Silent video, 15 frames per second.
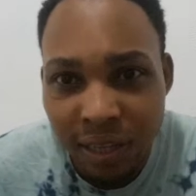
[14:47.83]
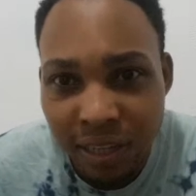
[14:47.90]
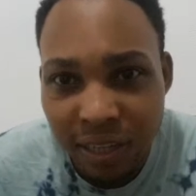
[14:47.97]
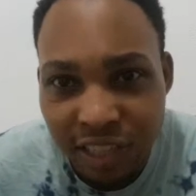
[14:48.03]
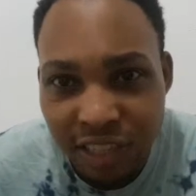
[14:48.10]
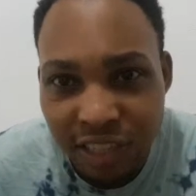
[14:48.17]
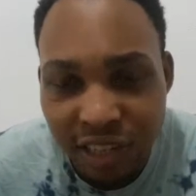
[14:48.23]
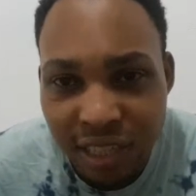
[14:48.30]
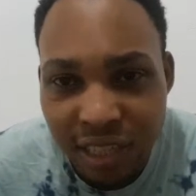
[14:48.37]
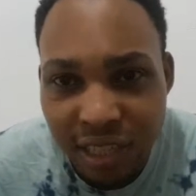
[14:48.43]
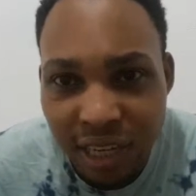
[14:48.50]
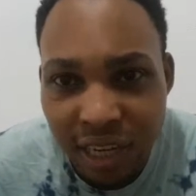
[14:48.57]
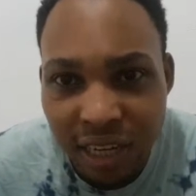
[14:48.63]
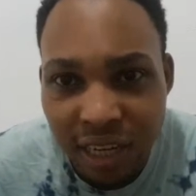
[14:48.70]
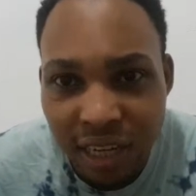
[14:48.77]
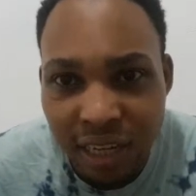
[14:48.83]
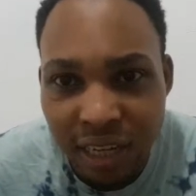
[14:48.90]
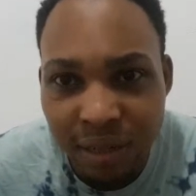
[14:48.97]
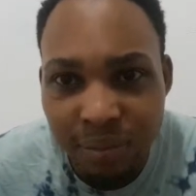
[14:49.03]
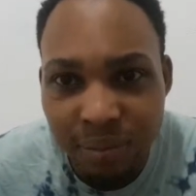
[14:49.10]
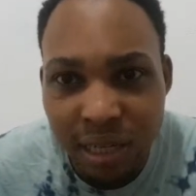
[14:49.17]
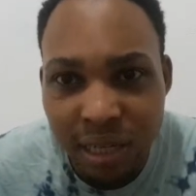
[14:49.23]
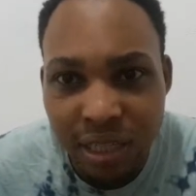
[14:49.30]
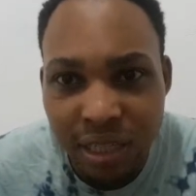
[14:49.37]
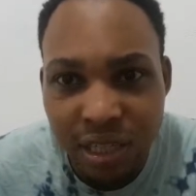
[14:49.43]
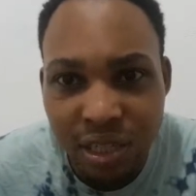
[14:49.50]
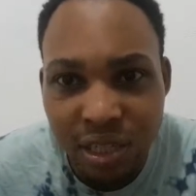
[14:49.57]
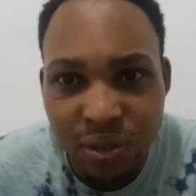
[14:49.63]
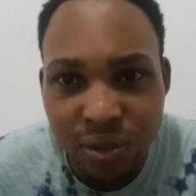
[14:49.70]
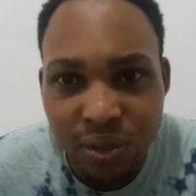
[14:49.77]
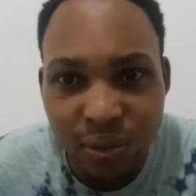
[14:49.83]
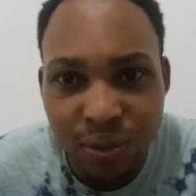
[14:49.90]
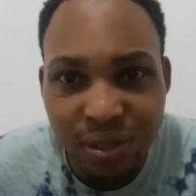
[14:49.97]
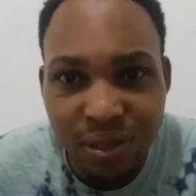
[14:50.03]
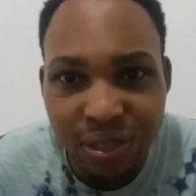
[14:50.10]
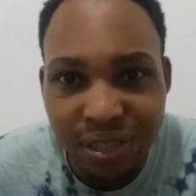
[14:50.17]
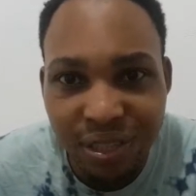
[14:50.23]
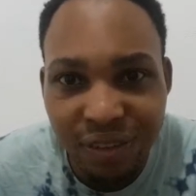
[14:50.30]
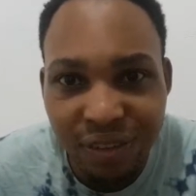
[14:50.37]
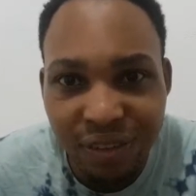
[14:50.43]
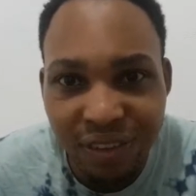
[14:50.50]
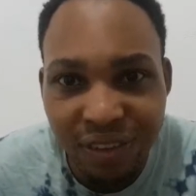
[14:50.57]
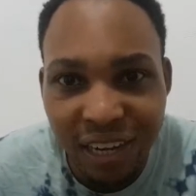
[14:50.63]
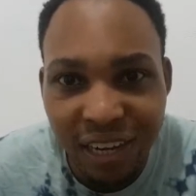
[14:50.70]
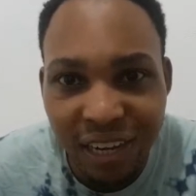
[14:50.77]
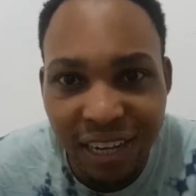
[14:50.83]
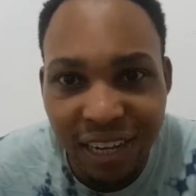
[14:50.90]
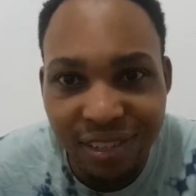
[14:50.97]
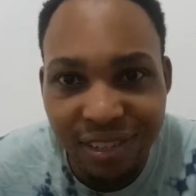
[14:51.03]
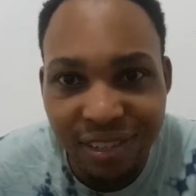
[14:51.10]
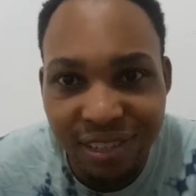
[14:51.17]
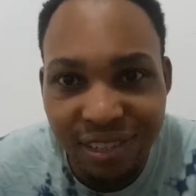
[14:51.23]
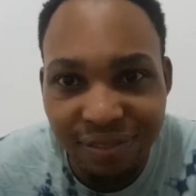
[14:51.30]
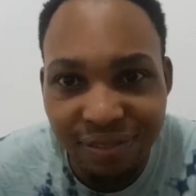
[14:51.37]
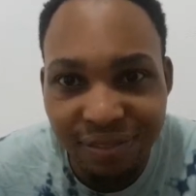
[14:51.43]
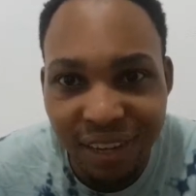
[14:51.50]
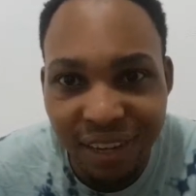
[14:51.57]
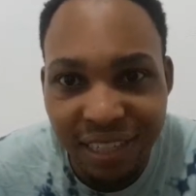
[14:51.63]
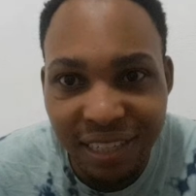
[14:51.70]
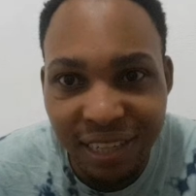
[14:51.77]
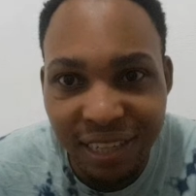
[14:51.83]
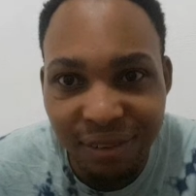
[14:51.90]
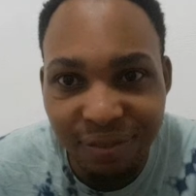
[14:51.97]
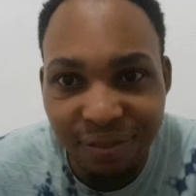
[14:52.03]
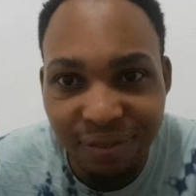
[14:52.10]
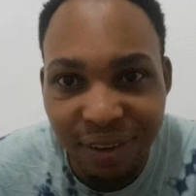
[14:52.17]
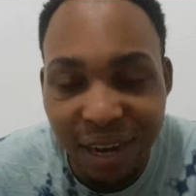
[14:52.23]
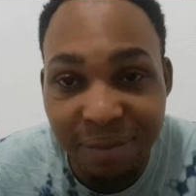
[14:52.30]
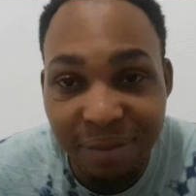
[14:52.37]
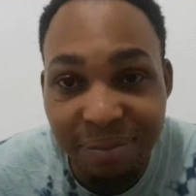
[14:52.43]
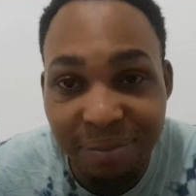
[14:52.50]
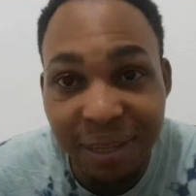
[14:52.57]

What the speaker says: genocide at the man since 2007. Alkaline just a fine little farm.